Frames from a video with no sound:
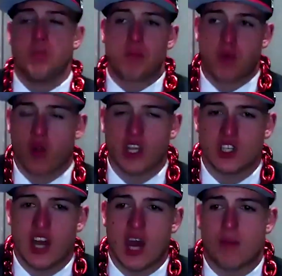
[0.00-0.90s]

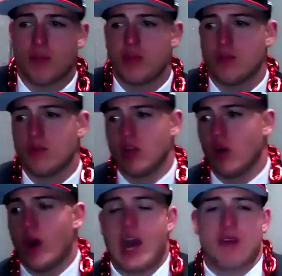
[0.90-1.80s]
pre-snap, you
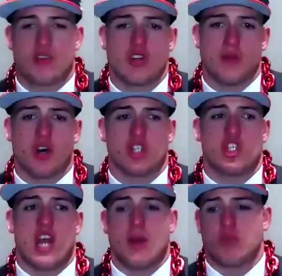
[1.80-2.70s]
know, after the ball
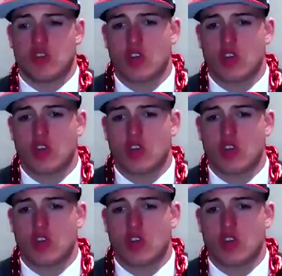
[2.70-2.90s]
snap,